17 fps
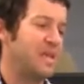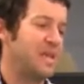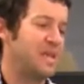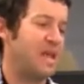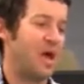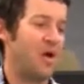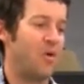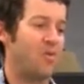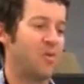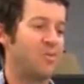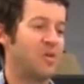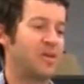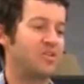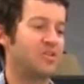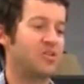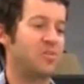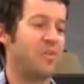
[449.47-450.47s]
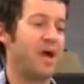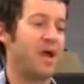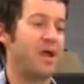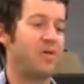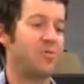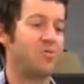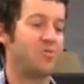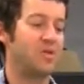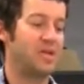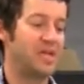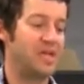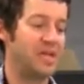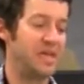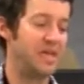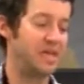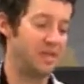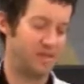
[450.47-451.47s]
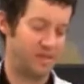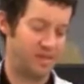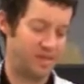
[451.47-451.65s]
Now, I want to make sure my reed,